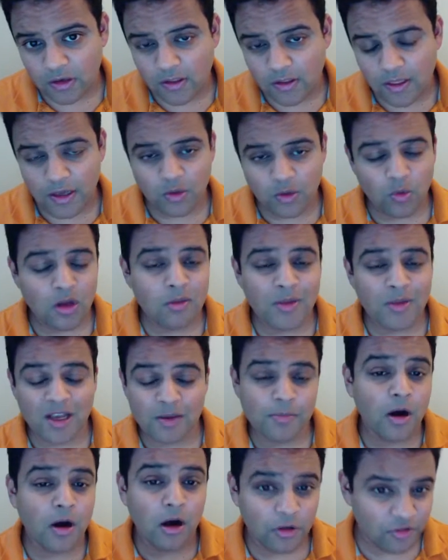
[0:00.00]
and you want to make a
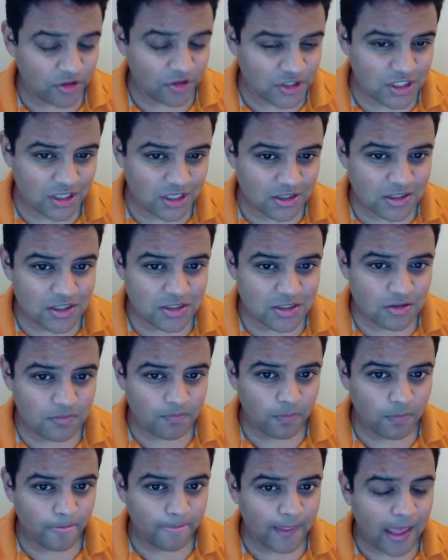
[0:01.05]
policy change.
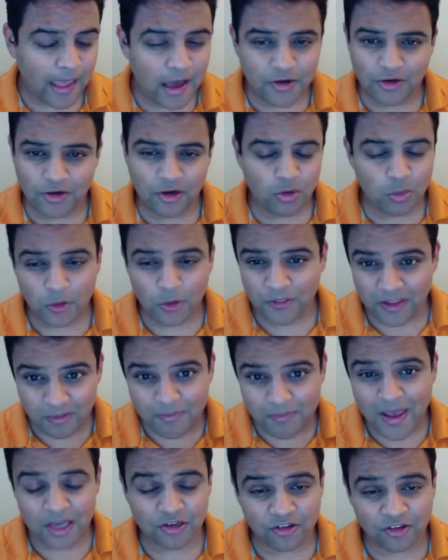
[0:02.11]
How do you know what the
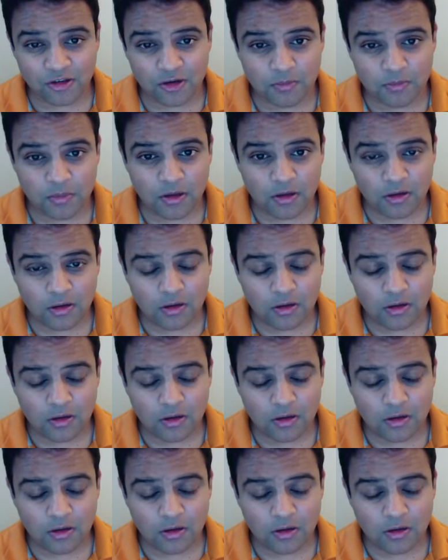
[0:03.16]
impact is going to be?